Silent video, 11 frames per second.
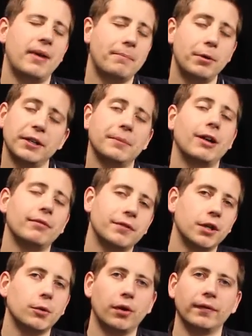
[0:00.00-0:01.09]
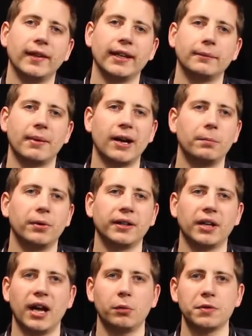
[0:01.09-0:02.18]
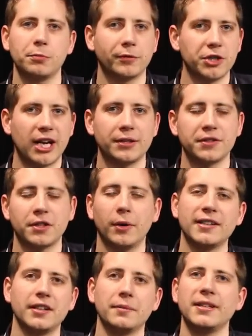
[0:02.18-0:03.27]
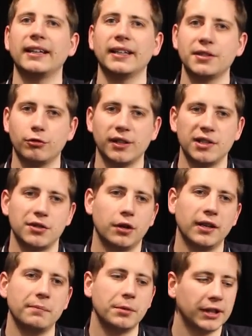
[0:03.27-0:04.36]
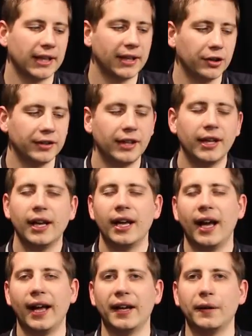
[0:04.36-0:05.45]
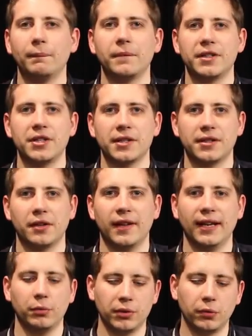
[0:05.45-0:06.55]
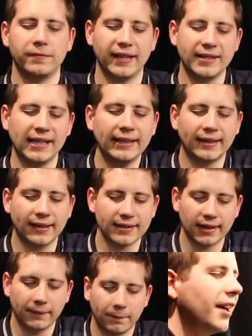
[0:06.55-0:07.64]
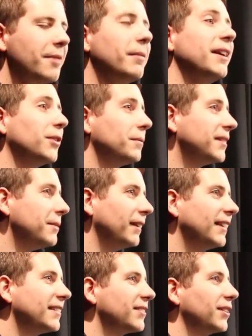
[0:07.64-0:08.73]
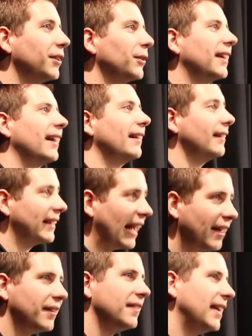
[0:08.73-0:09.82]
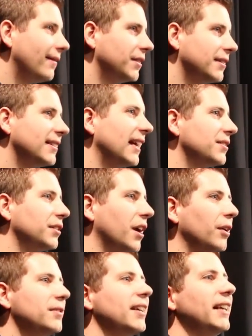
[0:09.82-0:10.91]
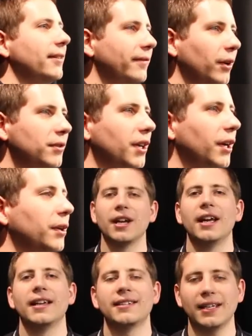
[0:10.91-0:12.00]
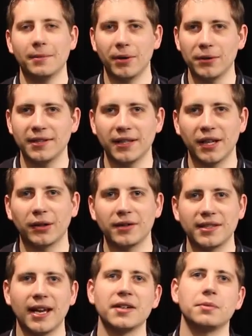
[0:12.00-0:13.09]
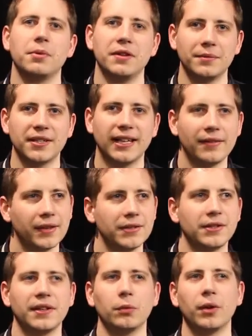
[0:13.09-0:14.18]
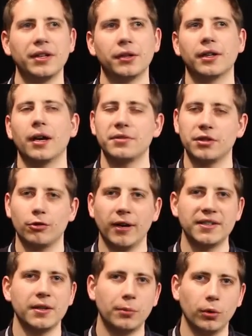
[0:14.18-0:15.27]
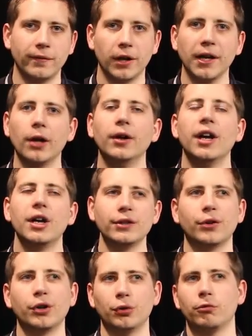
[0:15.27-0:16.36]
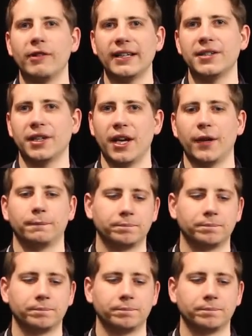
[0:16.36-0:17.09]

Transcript: putting my review on the PowerPoint was more of a challenge, so I ended up taking a screenshot and putting it on just so that it would all fit in nicely. My top tip is to gather the evidence as you go. Take your photos, take your post-it notes and put them together so that when you come to creating the portfolio, you've got it all ready to go.